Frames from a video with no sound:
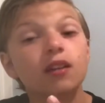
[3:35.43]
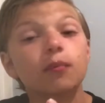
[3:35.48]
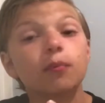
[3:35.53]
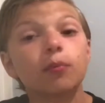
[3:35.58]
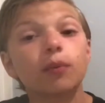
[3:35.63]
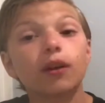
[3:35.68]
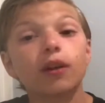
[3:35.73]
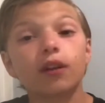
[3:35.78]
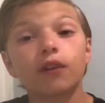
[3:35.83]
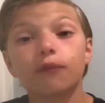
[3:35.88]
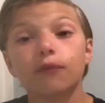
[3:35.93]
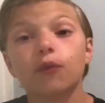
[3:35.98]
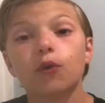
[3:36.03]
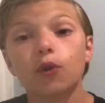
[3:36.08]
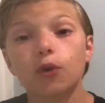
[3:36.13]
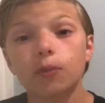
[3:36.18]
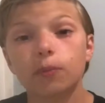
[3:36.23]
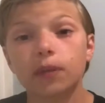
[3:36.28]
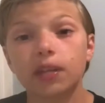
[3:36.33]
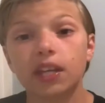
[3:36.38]
but
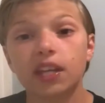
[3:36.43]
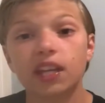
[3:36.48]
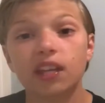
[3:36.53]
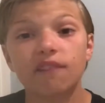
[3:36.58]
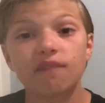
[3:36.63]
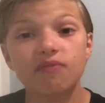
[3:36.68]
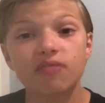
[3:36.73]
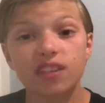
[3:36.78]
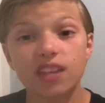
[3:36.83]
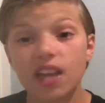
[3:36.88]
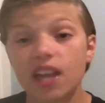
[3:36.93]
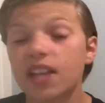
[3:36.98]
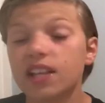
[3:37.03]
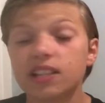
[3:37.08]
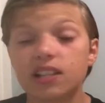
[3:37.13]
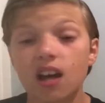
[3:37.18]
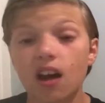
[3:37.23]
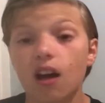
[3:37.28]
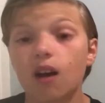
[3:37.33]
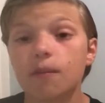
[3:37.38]
for me,
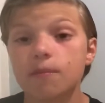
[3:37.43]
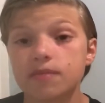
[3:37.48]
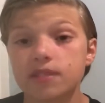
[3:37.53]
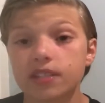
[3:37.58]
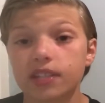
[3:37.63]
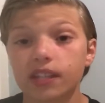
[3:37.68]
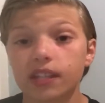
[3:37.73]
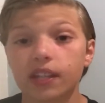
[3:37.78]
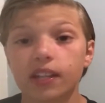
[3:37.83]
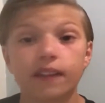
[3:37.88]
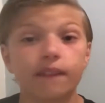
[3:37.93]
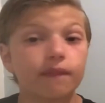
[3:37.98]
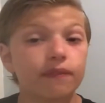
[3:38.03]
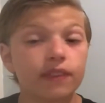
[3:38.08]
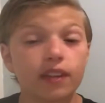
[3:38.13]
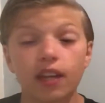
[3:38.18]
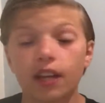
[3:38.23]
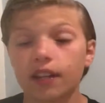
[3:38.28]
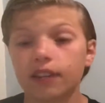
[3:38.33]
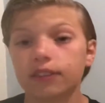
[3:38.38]
it comes in
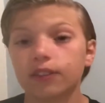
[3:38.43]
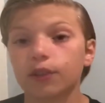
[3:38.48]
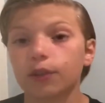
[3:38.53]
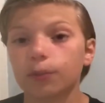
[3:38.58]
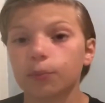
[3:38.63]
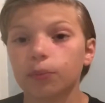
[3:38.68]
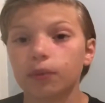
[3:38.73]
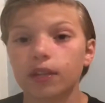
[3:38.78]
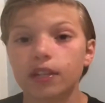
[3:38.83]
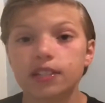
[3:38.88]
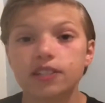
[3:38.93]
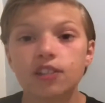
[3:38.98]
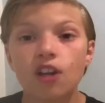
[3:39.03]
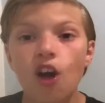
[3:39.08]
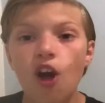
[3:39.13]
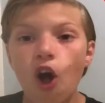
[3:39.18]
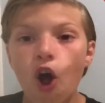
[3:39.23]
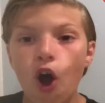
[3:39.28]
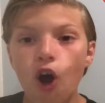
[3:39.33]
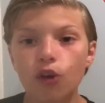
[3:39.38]
at 3rd place.
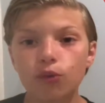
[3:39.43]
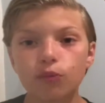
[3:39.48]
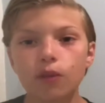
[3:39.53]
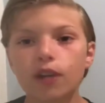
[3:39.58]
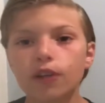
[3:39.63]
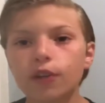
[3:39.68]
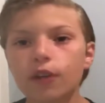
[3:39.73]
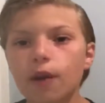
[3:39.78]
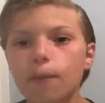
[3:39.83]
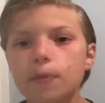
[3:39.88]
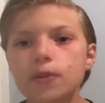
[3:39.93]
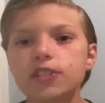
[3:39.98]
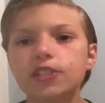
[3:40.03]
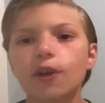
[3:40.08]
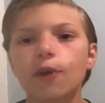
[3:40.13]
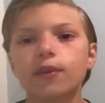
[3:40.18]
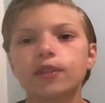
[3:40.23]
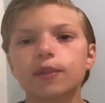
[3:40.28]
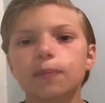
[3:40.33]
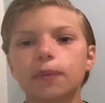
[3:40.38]
Our runner-up is
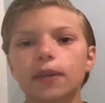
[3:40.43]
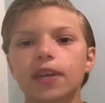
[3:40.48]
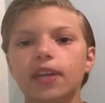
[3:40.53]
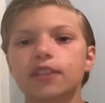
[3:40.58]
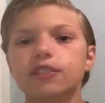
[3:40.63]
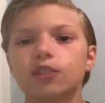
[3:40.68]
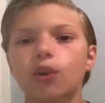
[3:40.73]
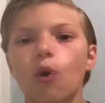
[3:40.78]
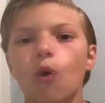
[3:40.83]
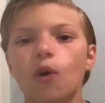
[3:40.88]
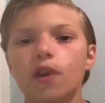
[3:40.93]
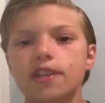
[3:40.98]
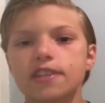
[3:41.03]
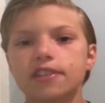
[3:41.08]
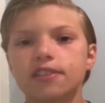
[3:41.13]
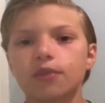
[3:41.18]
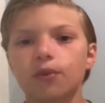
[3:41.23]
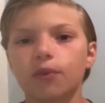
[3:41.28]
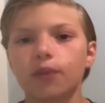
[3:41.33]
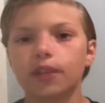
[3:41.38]
going to be Toy
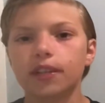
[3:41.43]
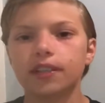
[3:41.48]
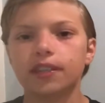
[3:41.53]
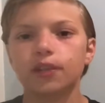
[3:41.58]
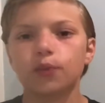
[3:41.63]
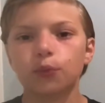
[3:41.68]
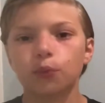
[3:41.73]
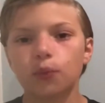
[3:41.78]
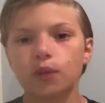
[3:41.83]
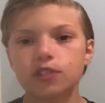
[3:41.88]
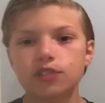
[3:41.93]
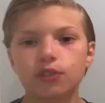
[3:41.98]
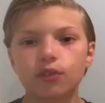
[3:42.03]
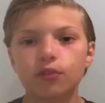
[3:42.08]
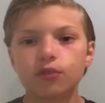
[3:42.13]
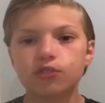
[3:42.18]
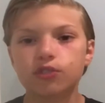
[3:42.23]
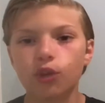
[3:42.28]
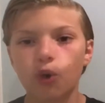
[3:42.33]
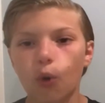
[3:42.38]
Story. The
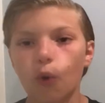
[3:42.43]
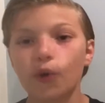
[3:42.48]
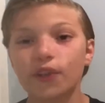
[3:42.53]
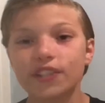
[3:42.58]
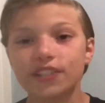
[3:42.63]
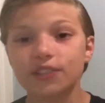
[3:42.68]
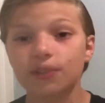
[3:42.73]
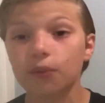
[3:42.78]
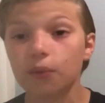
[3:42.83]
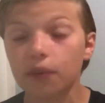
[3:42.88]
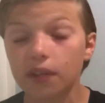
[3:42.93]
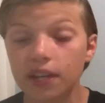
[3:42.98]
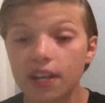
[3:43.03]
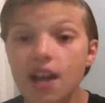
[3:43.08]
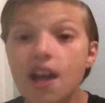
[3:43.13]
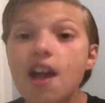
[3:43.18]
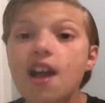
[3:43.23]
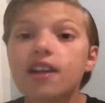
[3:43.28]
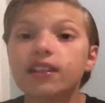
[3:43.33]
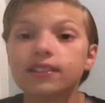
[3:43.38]
original Toy Story
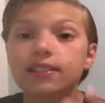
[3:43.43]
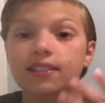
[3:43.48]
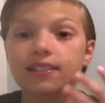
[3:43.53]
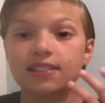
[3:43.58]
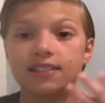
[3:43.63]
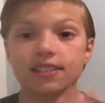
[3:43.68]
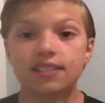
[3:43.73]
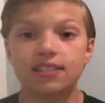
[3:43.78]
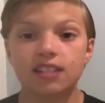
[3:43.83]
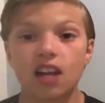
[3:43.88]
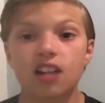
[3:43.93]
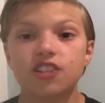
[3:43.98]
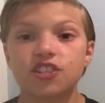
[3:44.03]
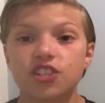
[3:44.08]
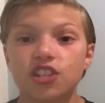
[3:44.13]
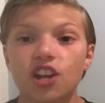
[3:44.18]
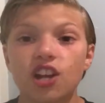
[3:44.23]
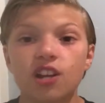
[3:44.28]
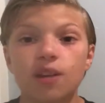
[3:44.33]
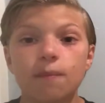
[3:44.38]
does
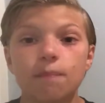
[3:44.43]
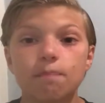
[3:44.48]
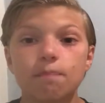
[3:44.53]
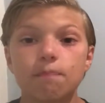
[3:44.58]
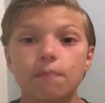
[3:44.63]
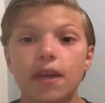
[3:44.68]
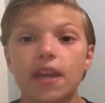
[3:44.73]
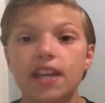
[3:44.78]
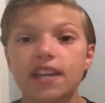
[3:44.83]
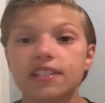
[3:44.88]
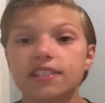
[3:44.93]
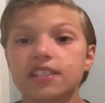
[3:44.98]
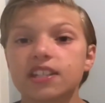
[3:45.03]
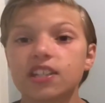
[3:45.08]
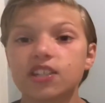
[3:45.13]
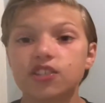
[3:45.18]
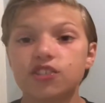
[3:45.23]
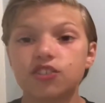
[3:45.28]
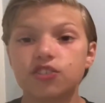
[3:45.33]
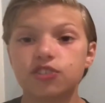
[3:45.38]
such an
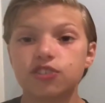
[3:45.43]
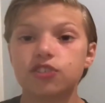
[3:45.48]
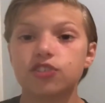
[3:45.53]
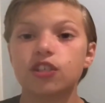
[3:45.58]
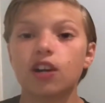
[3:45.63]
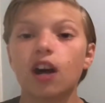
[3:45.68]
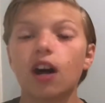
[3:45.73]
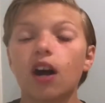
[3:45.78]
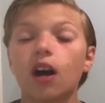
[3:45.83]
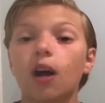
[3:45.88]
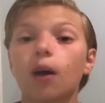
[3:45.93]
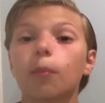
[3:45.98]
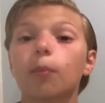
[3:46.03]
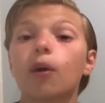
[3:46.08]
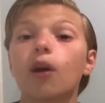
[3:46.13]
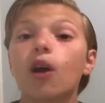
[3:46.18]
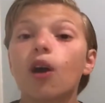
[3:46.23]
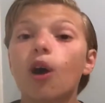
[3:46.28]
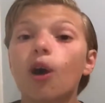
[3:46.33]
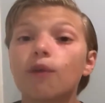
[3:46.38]
amazing job
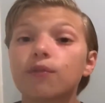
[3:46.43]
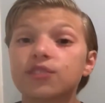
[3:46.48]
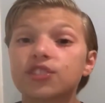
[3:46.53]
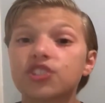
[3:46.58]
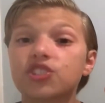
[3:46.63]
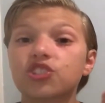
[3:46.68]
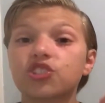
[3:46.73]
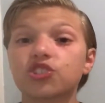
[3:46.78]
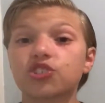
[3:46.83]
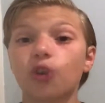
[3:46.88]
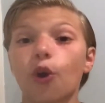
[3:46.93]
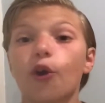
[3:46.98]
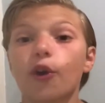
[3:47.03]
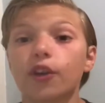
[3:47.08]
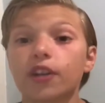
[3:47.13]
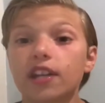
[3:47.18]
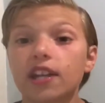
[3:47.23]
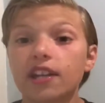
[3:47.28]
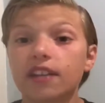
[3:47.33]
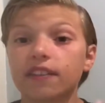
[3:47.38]
of
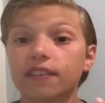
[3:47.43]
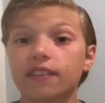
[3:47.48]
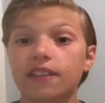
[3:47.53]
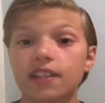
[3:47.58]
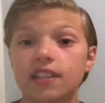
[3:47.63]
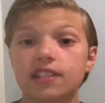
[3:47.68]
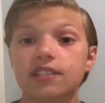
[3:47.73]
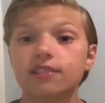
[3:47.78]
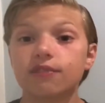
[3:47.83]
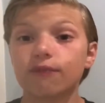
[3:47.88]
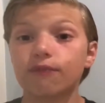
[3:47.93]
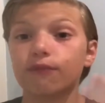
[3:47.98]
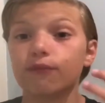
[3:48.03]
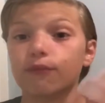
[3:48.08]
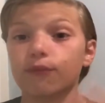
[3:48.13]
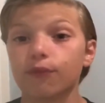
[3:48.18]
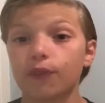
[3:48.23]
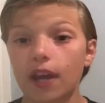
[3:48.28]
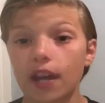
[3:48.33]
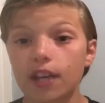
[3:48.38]
starting this
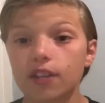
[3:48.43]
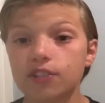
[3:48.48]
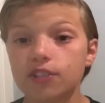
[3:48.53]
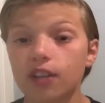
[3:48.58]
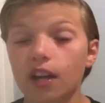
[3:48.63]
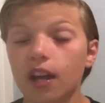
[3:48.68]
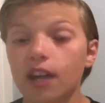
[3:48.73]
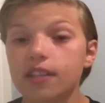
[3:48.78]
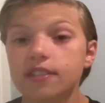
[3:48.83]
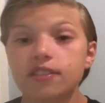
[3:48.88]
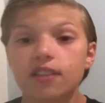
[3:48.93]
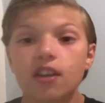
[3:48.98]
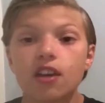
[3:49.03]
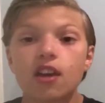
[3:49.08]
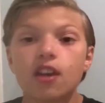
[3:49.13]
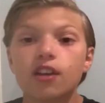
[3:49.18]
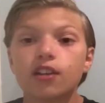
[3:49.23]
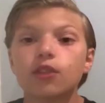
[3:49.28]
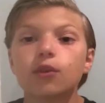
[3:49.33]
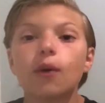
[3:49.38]
franchise.
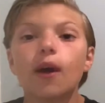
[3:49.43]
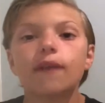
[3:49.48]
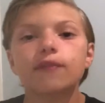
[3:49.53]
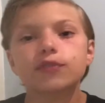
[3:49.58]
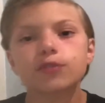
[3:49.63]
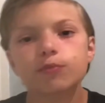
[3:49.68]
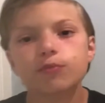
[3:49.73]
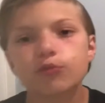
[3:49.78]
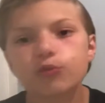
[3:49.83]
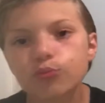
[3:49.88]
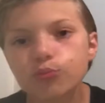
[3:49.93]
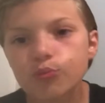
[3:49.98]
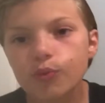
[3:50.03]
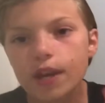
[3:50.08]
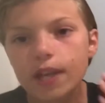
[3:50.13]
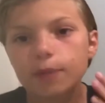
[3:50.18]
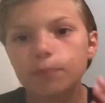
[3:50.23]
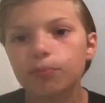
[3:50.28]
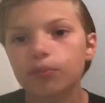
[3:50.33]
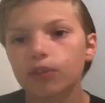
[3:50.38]
You have some
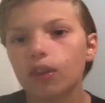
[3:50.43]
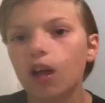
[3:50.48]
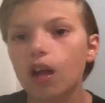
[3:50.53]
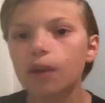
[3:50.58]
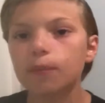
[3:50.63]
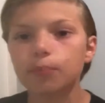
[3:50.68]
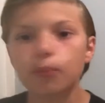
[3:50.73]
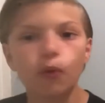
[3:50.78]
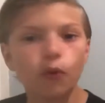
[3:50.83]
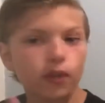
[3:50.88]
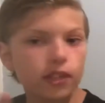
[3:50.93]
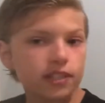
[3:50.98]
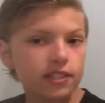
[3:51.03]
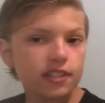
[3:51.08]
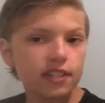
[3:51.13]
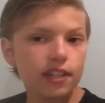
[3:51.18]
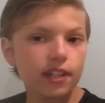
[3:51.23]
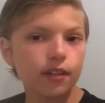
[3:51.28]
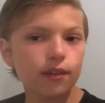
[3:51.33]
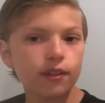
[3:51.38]
great plot points
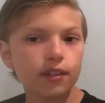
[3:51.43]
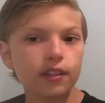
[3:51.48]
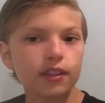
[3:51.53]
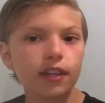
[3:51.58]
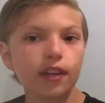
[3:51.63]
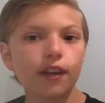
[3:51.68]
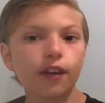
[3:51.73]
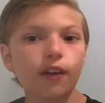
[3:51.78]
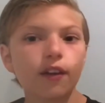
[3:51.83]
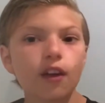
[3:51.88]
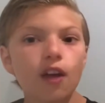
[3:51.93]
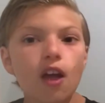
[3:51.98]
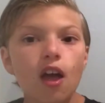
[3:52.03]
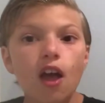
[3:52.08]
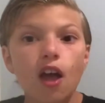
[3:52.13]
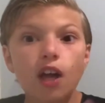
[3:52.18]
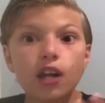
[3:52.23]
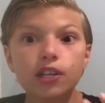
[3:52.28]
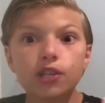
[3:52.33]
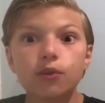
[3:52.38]
here and there.
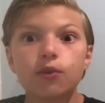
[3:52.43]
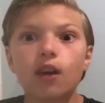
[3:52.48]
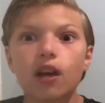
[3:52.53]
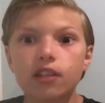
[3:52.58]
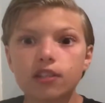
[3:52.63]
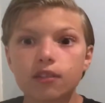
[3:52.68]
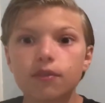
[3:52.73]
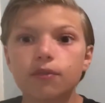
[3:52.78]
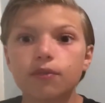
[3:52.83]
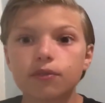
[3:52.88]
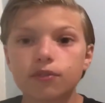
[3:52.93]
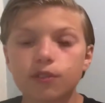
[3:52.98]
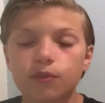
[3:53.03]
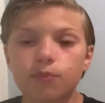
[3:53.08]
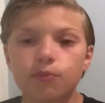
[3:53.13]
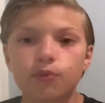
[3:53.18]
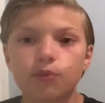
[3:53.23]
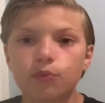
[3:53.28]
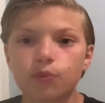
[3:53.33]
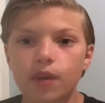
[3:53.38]
You got
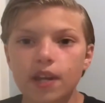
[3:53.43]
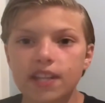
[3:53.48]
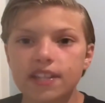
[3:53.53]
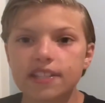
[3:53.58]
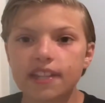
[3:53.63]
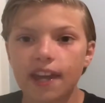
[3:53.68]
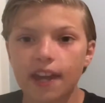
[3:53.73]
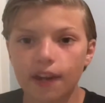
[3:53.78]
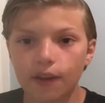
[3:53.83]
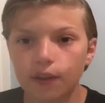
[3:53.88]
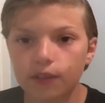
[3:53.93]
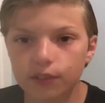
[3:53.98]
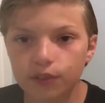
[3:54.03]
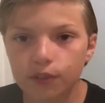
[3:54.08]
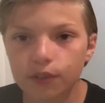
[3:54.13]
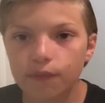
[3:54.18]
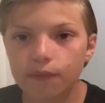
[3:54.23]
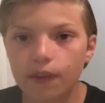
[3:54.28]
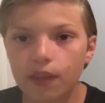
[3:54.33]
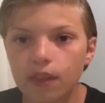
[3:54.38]
some great
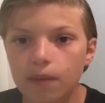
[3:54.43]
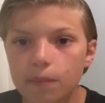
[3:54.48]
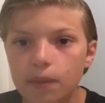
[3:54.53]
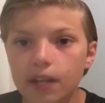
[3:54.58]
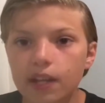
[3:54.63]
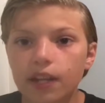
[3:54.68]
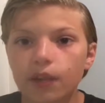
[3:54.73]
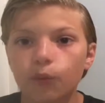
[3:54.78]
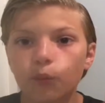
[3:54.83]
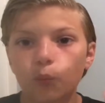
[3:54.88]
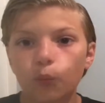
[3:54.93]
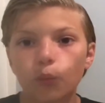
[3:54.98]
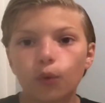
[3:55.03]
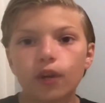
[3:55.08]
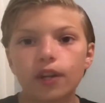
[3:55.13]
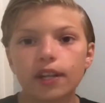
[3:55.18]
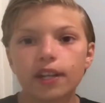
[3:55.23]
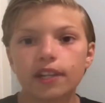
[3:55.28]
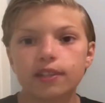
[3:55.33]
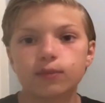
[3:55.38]
character development in
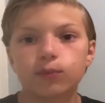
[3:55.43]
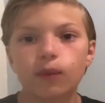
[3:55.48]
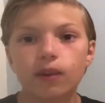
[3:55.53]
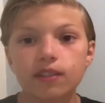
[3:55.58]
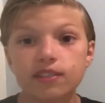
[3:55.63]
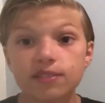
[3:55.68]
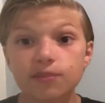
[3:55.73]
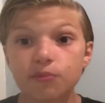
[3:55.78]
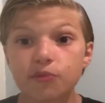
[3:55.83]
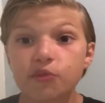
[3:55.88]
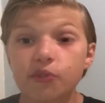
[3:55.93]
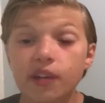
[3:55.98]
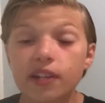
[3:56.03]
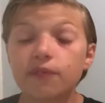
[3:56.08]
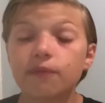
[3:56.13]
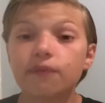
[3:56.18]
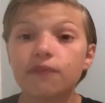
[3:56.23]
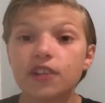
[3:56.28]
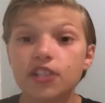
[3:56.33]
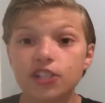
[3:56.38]
Woody, as well as some
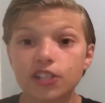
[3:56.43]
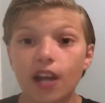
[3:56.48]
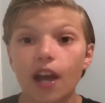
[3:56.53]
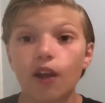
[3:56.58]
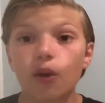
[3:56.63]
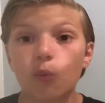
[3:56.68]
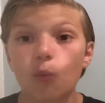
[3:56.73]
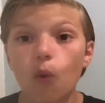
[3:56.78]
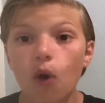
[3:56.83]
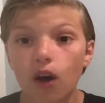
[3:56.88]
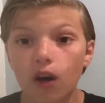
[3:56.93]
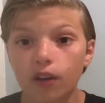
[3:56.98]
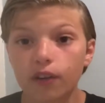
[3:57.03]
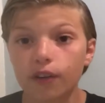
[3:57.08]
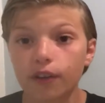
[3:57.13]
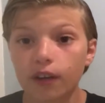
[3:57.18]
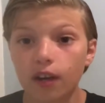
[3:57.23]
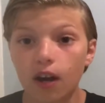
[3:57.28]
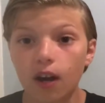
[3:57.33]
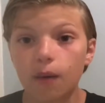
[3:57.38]
great fish out of
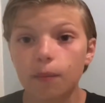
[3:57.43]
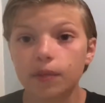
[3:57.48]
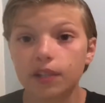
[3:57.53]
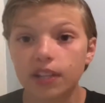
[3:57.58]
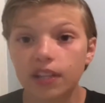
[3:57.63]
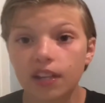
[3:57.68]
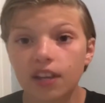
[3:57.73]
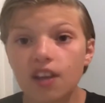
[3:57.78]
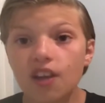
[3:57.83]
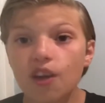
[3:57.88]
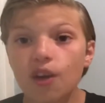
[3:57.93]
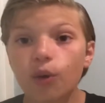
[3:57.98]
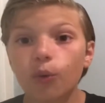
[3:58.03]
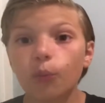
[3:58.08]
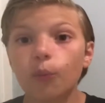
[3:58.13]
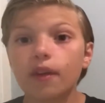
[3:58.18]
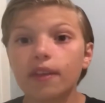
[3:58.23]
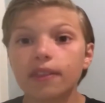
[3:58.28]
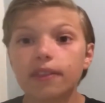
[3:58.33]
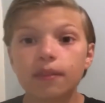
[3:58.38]
water comedy
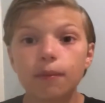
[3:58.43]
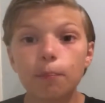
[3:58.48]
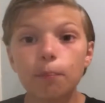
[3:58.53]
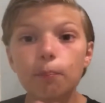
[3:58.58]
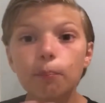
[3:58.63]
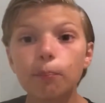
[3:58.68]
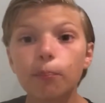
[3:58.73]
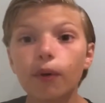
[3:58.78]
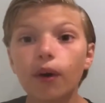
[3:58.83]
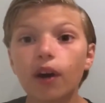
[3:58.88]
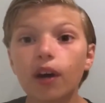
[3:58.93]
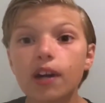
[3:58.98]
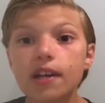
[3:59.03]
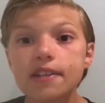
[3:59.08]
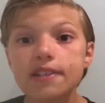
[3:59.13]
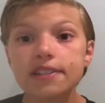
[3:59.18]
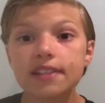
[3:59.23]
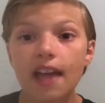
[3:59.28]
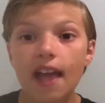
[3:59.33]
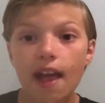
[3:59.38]
with
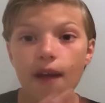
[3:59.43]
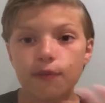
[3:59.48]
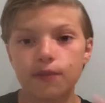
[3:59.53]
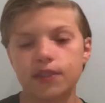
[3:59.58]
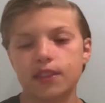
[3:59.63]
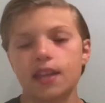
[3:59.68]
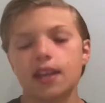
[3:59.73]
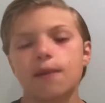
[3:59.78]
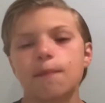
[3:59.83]
Buzz. Everything